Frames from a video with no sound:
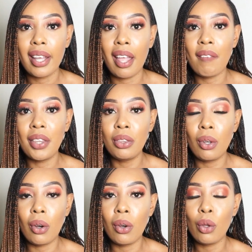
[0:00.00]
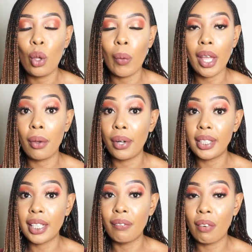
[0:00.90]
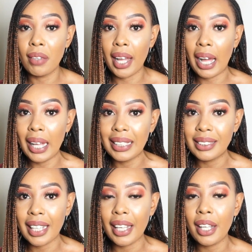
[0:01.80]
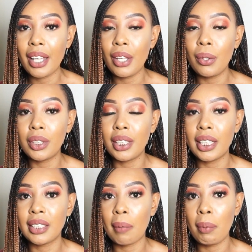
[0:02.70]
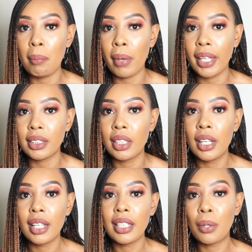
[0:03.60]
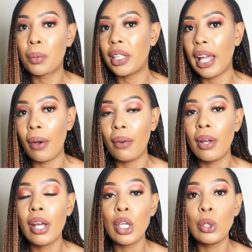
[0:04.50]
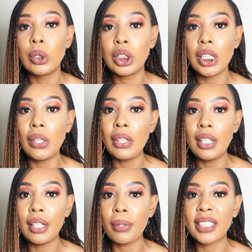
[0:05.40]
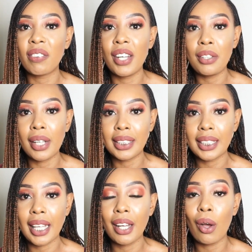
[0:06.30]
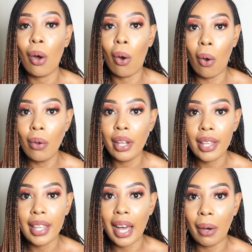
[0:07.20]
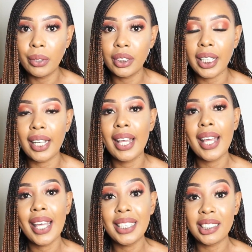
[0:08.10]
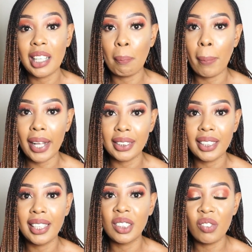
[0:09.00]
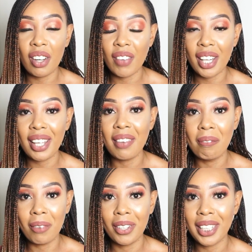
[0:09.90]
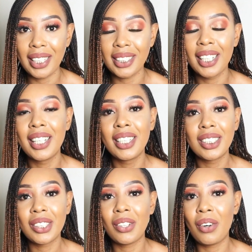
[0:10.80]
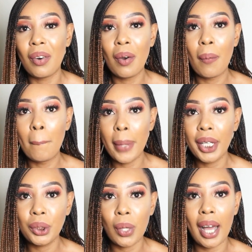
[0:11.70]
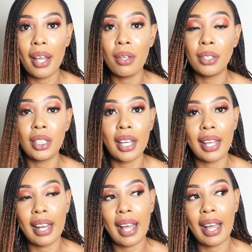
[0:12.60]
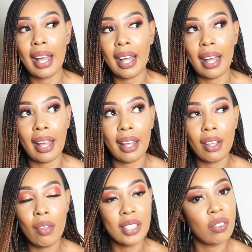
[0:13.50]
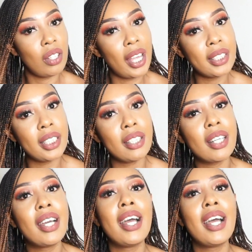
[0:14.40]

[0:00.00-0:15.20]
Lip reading: Even though you're working on the skin from the inside using the supplements, the glutathione, you still need to exfoliate your skin on the outside. It's a must. It's very, very important. So make sure you're using you're exfoliating